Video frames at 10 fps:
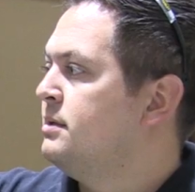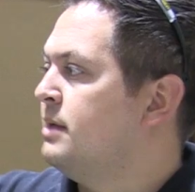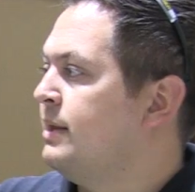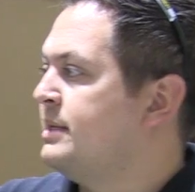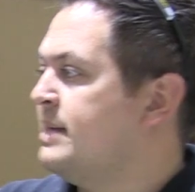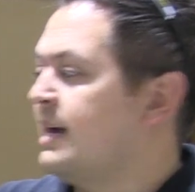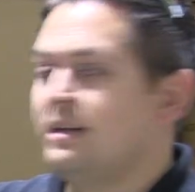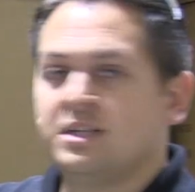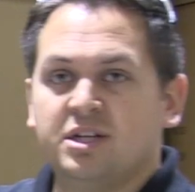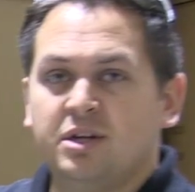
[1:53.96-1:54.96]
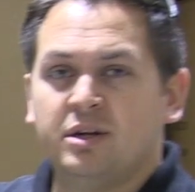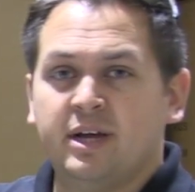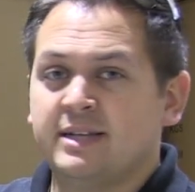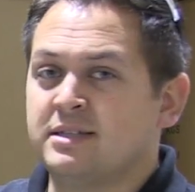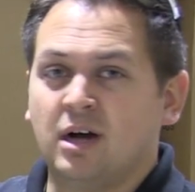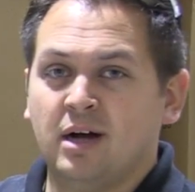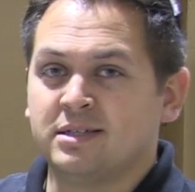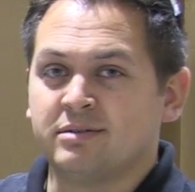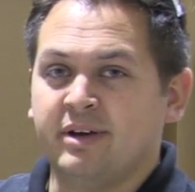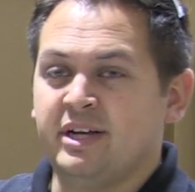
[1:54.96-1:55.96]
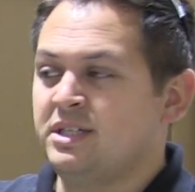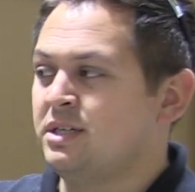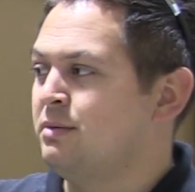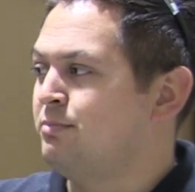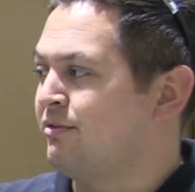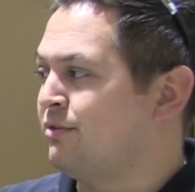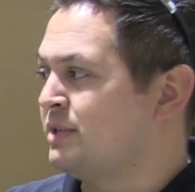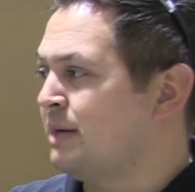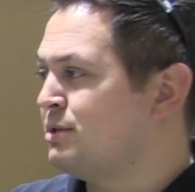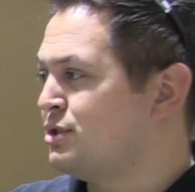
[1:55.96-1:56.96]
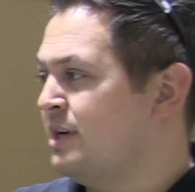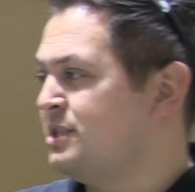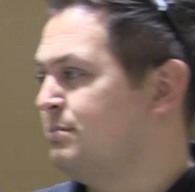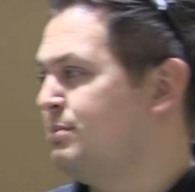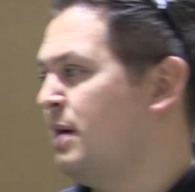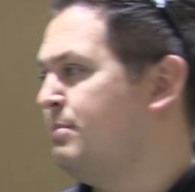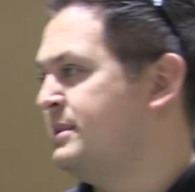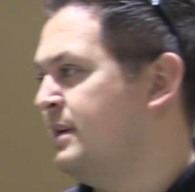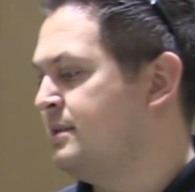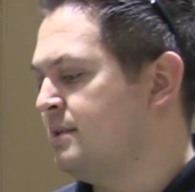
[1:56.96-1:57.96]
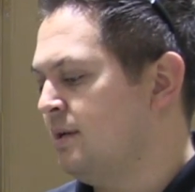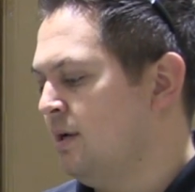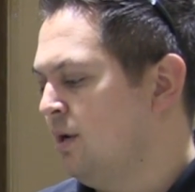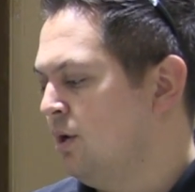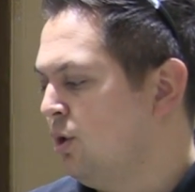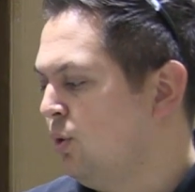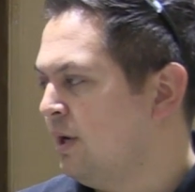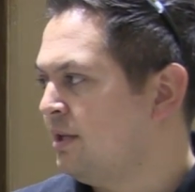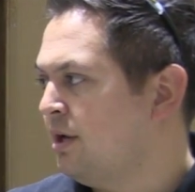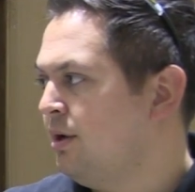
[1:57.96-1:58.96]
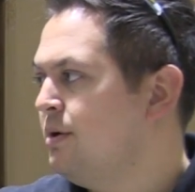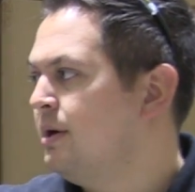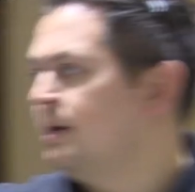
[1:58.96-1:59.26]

Now this air conditioning unit isn't hard to reach, but for demonstration purposes, all I do